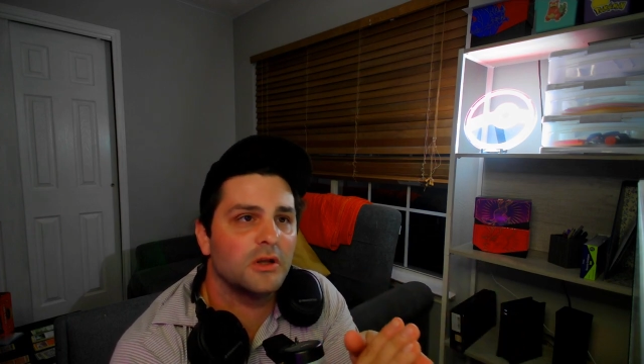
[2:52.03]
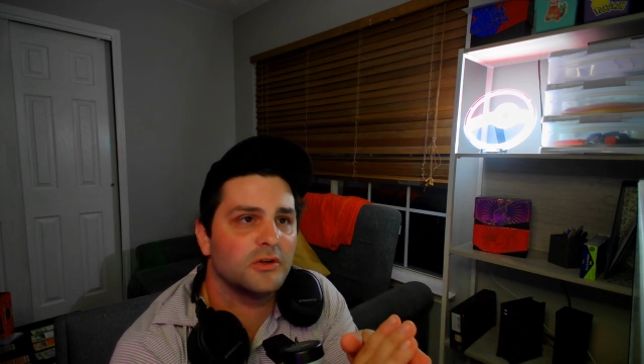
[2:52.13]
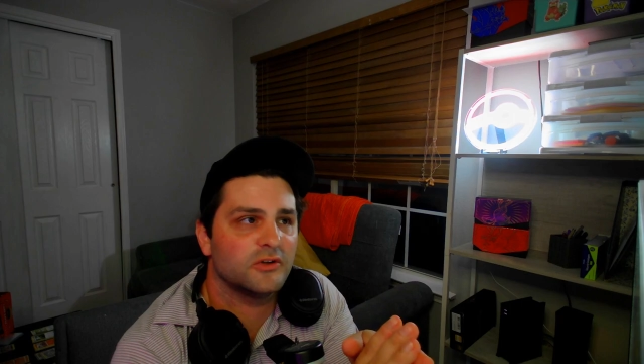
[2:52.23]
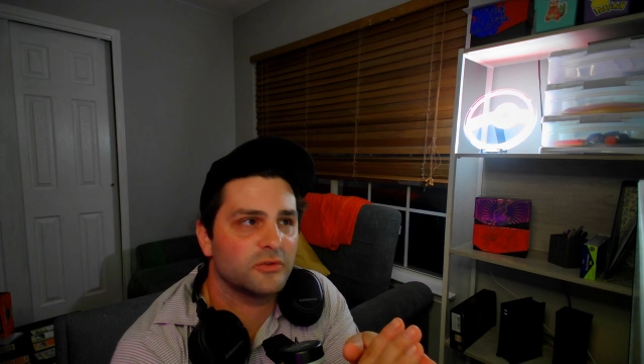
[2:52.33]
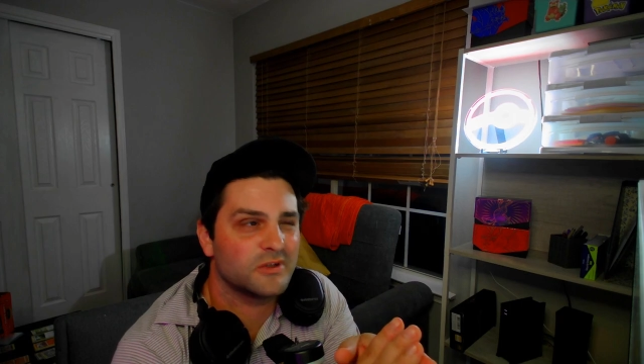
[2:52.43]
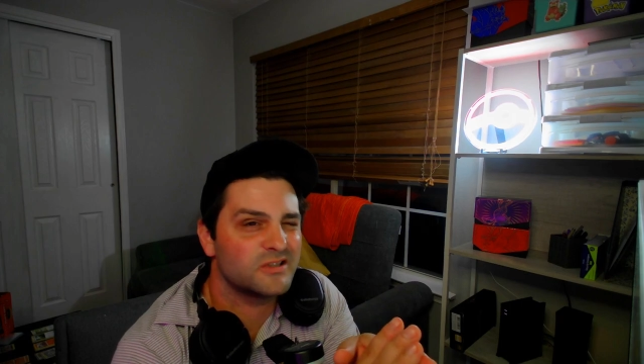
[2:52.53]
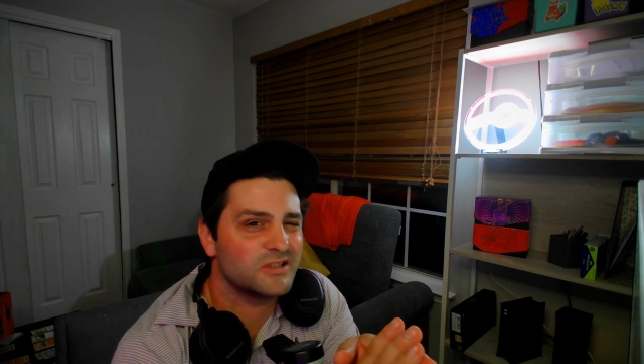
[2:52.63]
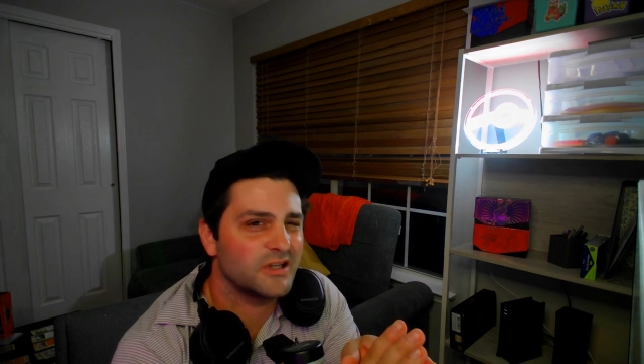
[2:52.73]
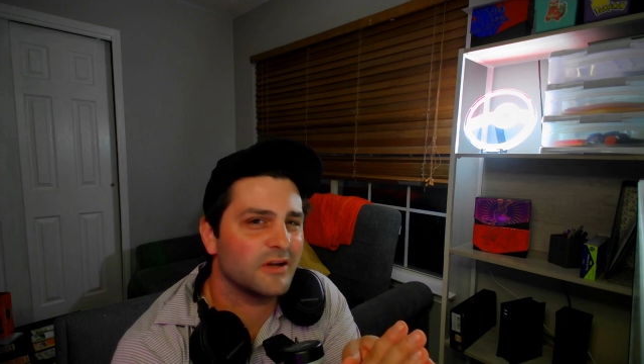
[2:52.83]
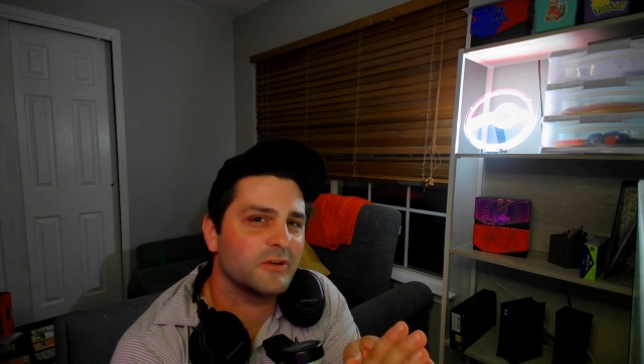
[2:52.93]
to sort of
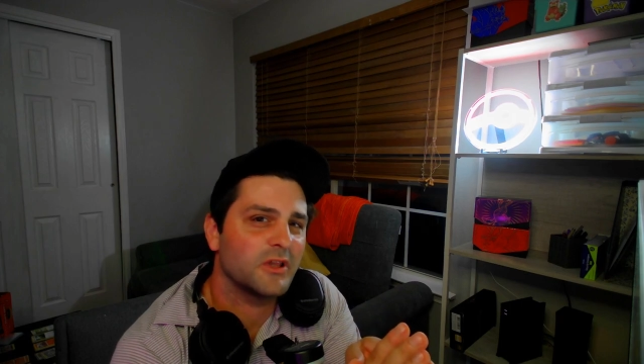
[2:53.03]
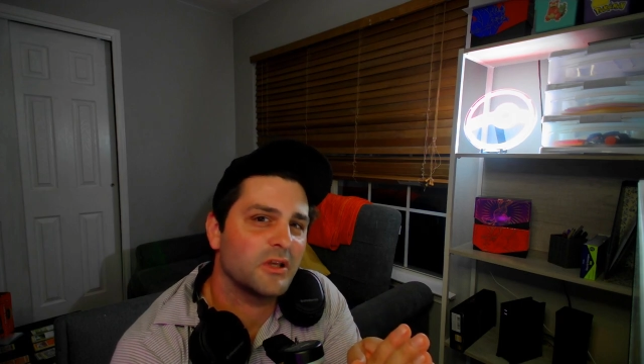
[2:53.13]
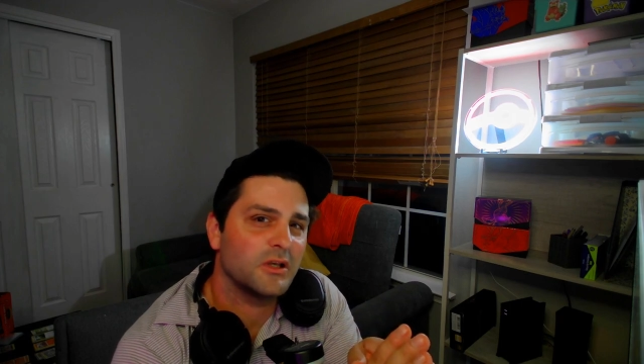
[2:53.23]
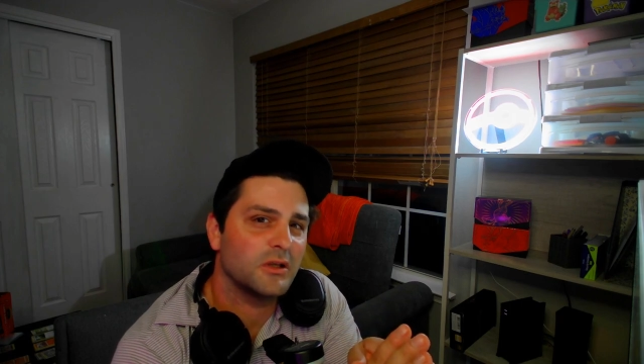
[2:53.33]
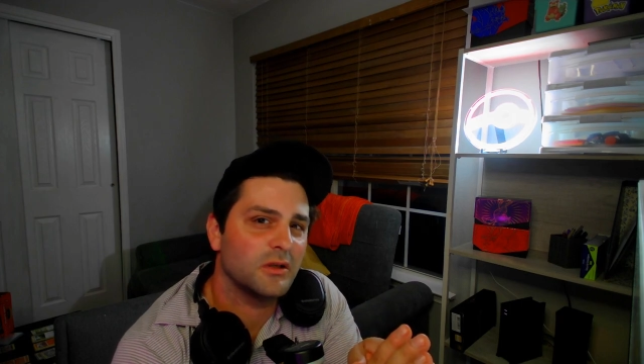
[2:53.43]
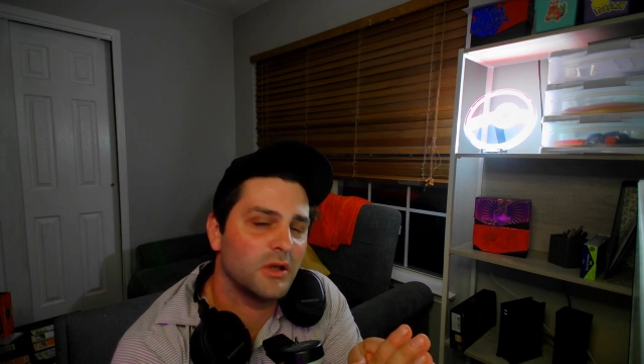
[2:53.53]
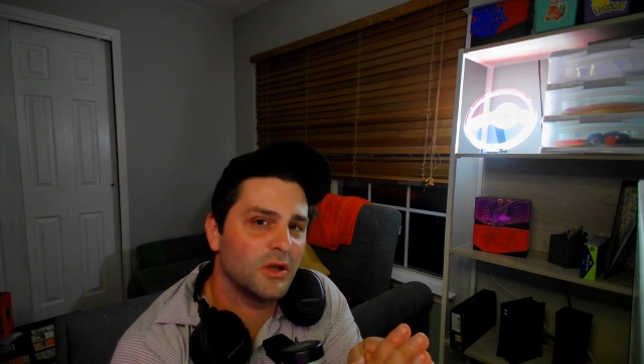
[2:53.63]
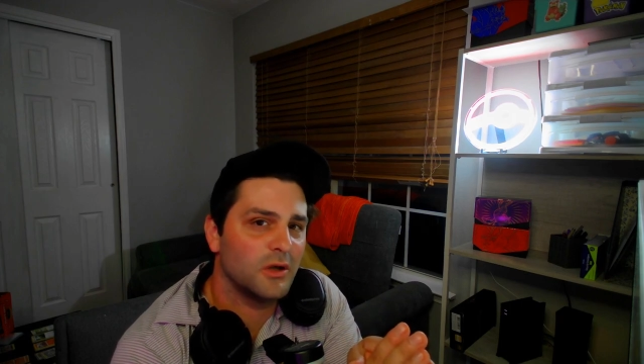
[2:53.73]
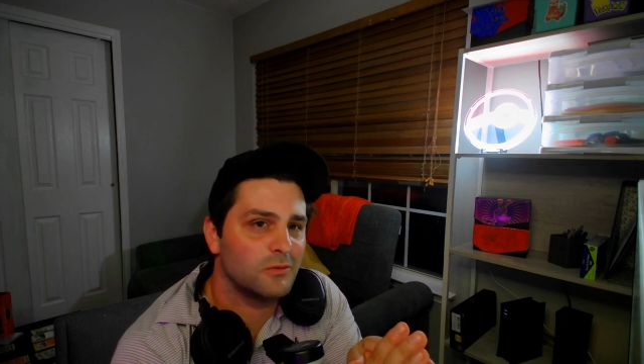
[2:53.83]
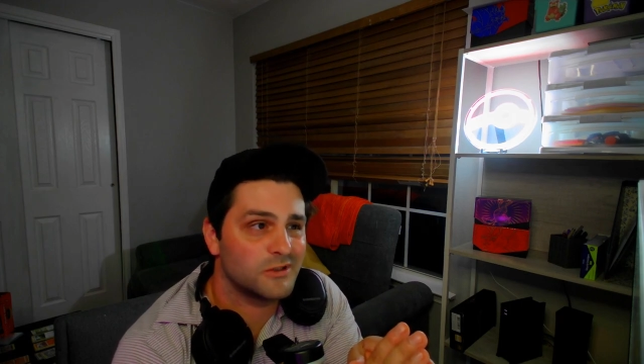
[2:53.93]
see everything,
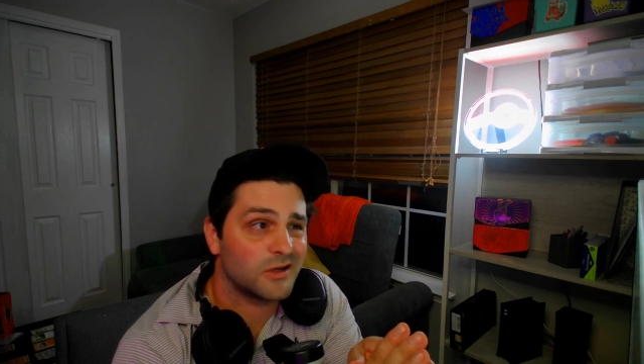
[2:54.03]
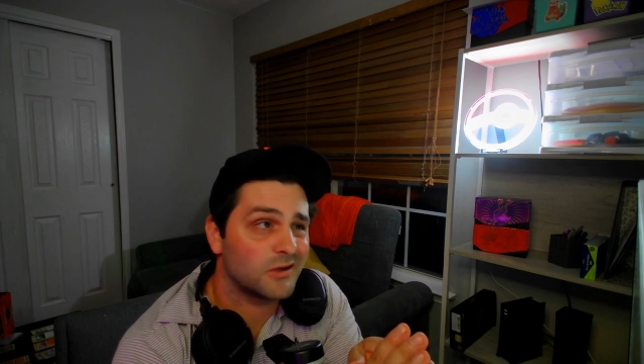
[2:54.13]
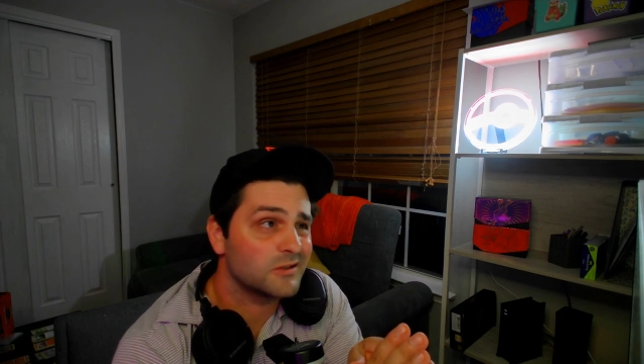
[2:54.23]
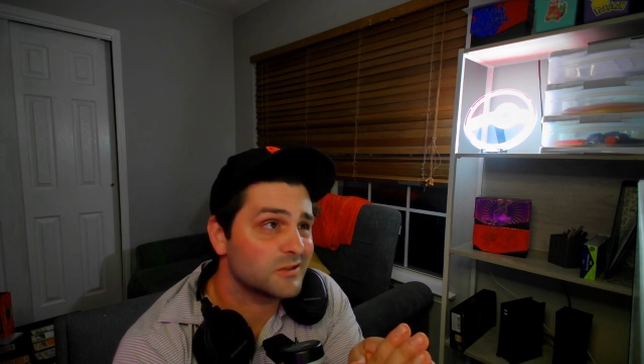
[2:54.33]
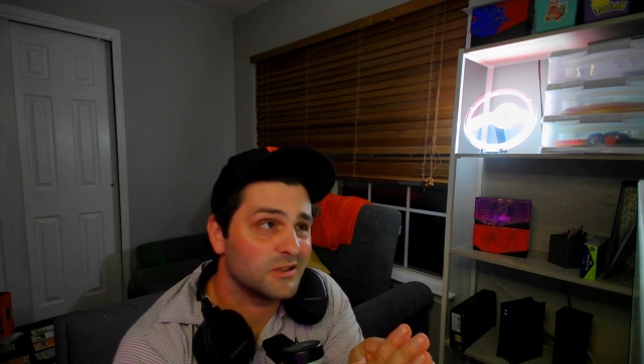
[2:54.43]
which honestly,